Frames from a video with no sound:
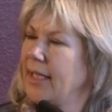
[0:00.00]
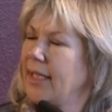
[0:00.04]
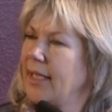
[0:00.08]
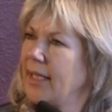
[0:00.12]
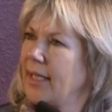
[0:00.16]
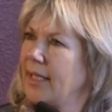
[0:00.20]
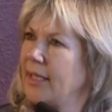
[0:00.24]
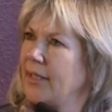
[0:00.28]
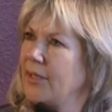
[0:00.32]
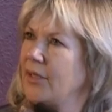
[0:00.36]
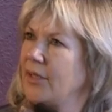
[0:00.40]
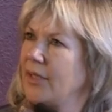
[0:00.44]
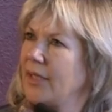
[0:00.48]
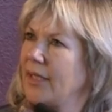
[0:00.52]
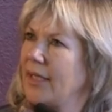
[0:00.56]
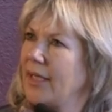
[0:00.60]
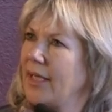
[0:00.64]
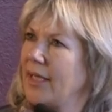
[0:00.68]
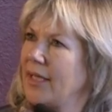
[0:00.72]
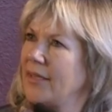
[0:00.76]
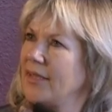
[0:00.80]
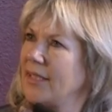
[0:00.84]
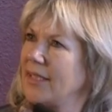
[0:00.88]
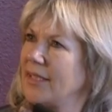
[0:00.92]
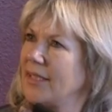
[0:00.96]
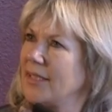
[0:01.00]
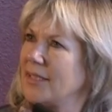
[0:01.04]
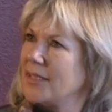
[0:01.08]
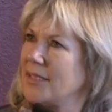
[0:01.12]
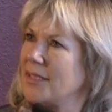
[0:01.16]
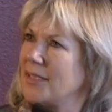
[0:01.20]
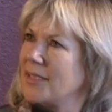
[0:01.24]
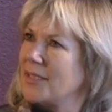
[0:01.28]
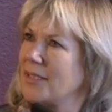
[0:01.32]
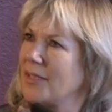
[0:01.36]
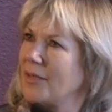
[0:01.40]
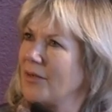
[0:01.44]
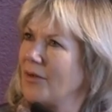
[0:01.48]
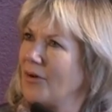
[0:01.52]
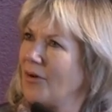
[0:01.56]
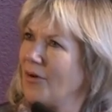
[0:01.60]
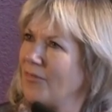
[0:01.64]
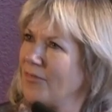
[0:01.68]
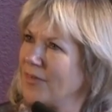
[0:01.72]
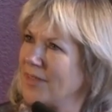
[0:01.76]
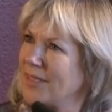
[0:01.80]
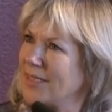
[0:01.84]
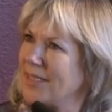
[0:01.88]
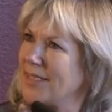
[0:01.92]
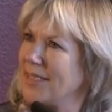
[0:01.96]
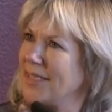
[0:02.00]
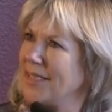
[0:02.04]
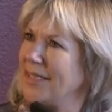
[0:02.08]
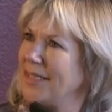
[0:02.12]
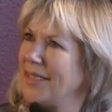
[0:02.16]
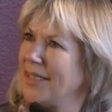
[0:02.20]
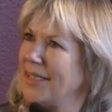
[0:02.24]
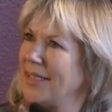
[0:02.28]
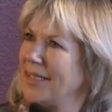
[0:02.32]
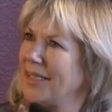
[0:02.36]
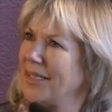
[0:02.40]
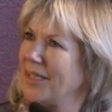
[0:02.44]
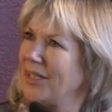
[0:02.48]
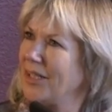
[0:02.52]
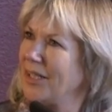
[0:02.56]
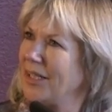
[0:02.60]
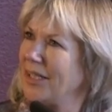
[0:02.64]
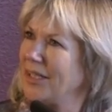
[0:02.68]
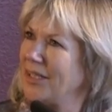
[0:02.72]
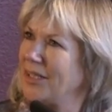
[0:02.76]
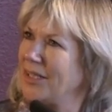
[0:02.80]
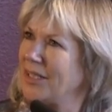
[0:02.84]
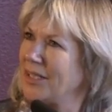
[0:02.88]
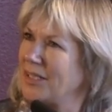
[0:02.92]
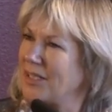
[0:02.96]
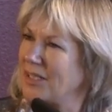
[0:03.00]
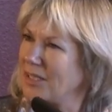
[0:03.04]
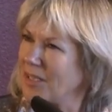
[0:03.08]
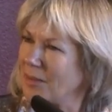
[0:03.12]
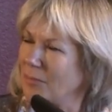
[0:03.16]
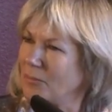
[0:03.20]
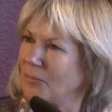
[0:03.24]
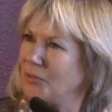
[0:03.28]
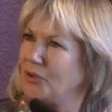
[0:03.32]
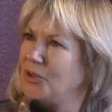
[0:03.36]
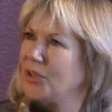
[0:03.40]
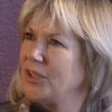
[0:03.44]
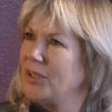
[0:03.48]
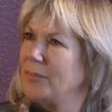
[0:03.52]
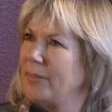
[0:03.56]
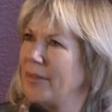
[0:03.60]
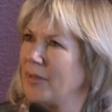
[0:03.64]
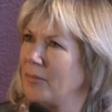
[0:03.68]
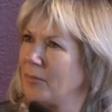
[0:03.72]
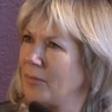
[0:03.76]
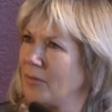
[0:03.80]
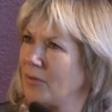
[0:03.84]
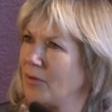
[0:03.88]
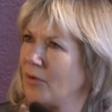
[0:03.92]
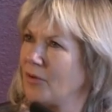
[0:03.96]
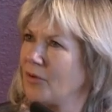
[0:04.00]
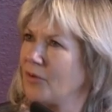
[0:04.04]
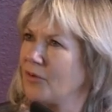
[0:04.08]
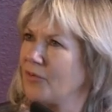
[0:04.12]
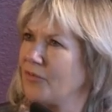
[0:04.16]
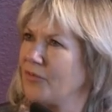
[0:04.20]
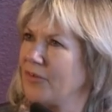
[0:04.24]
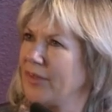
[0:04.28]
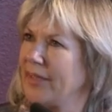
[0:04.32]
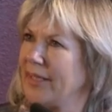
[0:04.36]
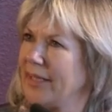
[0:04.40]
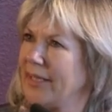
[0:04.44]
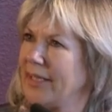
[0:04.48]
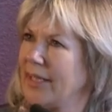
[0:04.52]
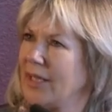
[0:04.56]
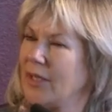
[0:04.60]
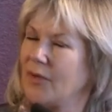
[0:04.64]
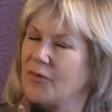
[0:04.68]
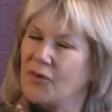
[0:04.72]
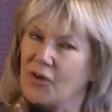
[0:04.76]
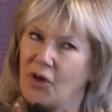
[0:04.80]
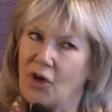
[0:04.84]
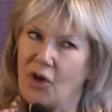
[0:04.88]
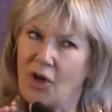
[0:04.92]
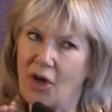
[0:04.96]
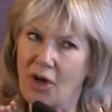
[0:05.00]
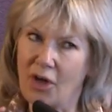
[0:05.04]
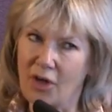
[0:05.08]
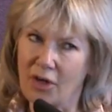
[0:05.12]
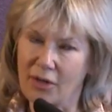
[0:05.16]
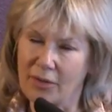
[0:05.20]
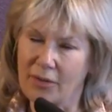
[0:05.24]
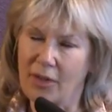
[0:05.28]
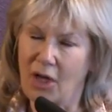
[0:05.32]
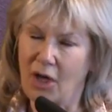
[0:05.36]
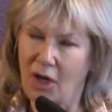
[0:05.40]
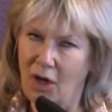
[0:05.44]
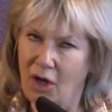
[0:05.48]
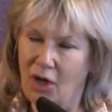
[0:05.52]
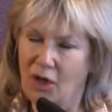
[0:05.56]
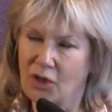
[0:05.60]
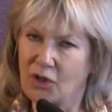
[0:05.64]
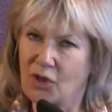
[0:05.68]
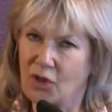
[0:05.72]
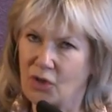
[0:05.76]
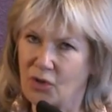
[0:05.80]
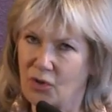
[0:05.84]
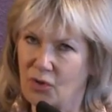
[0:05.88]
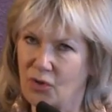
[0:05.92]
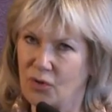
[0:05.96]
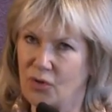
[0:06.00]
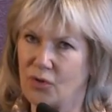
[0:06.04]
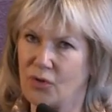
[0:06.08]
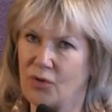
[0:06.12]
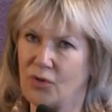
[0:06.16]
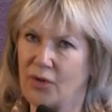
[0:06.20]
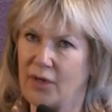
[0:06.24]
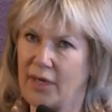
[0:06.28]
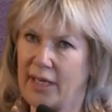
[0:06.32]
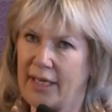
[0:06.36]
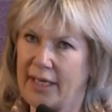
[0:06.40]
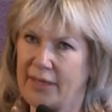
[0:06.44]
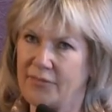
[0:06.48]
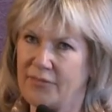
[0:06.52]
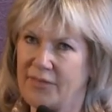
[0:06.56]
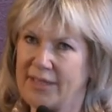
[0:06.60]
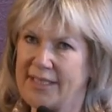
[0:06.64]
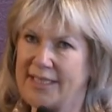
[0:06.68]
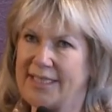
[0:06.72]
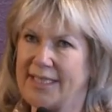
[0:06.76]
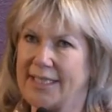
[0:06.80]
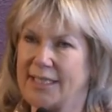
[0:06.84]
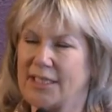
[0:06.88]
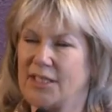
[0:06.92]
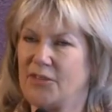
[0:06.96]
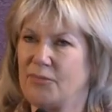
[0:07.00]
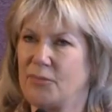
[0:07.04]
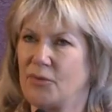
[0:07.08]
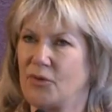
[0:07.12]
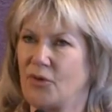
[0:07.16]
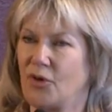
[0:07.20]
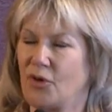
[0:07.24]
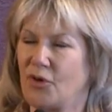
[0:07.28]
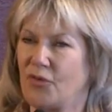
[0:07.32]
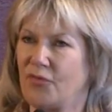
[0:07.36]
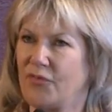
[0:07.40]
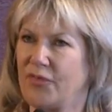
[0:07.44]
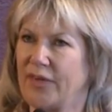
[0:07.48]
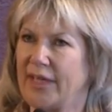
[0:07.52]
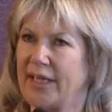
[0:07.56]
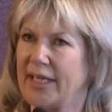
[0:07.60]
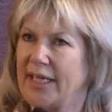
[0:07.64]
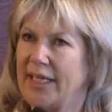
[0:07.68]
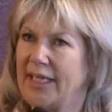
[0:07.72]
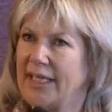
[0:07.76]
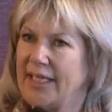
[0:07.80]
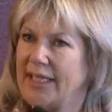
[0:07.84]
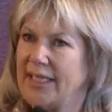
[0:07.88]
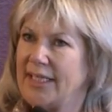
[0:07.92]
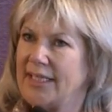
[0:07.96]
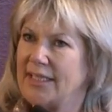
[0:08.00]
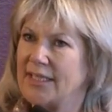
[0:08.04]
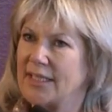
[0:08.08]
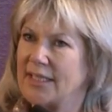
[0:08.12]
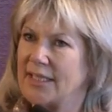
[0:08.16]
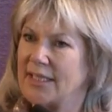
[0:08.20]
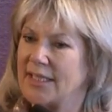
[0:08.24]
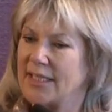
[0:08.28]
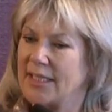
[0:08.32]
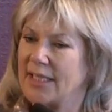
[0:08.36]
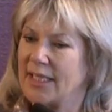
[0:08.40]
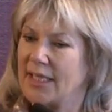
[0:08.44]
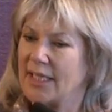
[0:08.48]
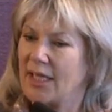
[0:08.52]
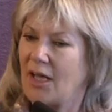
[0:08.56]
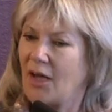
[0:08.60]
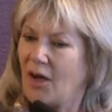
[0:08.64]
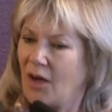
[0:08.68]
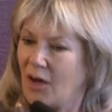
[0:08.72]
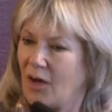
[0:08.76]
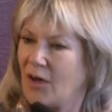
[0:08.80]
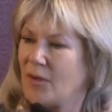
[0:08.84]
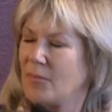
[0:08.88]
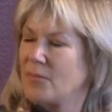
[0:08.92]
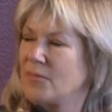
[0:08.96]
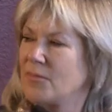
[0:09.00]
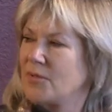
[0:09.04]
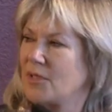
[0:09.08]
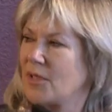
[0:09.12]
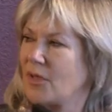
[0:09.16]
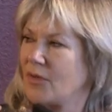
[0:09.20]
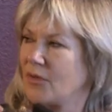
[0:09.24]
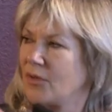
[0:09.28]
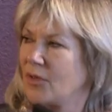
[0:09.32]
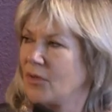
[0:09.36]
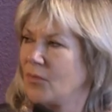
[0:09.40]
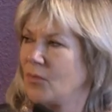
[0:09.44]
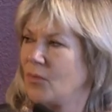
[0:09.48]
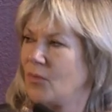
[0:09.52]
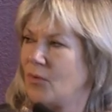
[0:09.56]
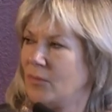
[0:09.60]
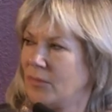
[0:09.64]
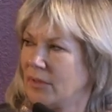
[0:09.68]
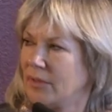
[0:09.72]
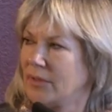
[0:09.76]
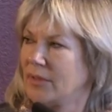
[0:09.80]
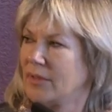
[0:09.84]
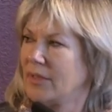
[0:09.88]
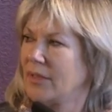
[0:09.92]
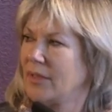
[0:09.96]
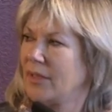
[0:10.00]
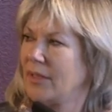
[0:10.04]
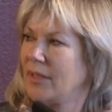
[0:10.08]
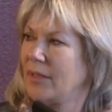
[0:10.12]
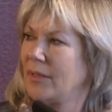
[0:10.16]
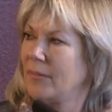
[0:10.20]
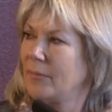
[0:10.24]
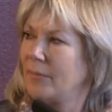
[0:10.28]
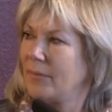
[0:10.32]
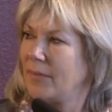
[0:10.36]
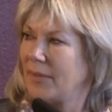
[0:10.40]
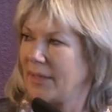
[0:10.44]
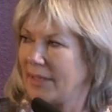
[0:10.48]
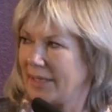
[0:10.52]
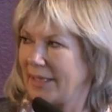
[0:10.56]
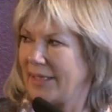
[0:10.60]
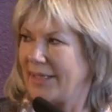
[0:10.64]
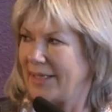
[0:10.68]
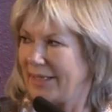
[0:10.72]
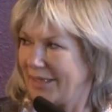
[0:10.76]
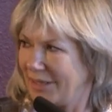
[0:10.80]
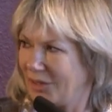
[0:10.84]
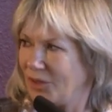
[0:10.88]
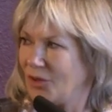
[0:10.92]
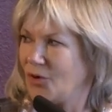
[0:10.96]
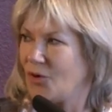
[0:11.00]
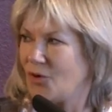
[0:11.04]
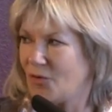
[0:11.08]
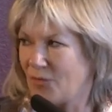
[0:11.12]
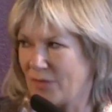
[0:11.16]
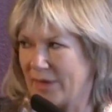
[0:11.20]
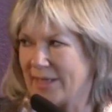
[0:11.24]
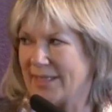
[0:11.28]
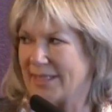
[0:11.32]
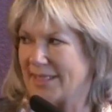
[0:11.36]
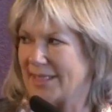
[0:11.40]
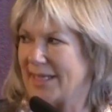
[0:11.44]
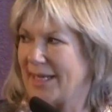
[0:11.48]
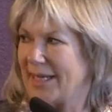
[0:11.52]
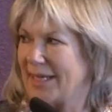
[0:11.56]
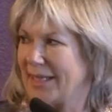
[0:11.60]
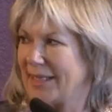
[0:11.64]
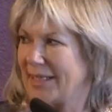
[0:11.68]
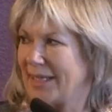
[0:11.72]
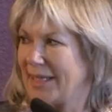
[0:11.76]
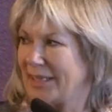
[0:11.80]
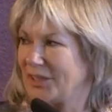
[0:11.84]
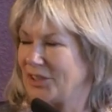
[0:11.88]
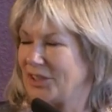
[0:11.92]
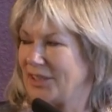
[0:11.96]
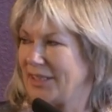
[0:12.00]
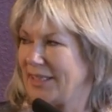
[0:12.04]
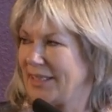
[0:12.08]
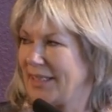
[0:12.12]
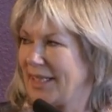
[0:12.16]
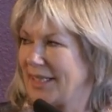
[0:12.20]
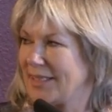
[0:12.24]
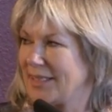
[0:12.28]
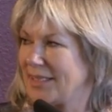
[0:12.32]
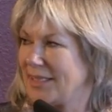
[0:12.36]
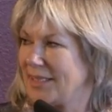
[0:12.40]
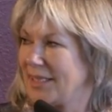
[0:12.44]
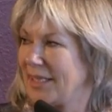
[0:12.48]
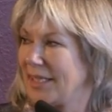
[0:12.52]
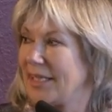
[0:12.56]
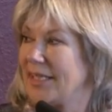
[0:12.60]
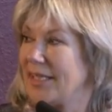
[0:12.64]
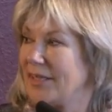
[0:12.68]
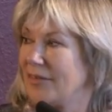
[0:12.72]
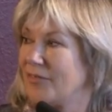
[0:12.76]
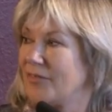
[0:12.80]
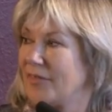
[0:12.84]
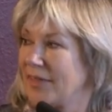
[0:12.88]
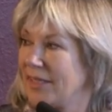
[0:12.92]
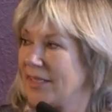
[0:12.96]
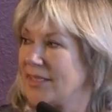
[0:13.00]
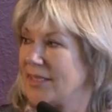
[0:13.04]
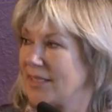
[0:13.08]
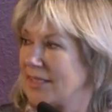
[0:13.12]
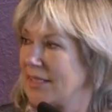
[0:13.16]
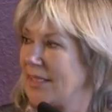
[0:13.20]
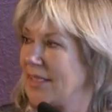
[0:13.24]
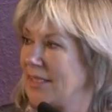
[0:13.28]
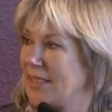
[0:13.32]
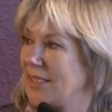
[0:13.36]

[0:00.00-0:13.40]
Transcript: And I think it's obviously the assumption about pornography, hardcore and vindictive pornography, is that it harms the woman. But you're really saying, actually, that's naive. It's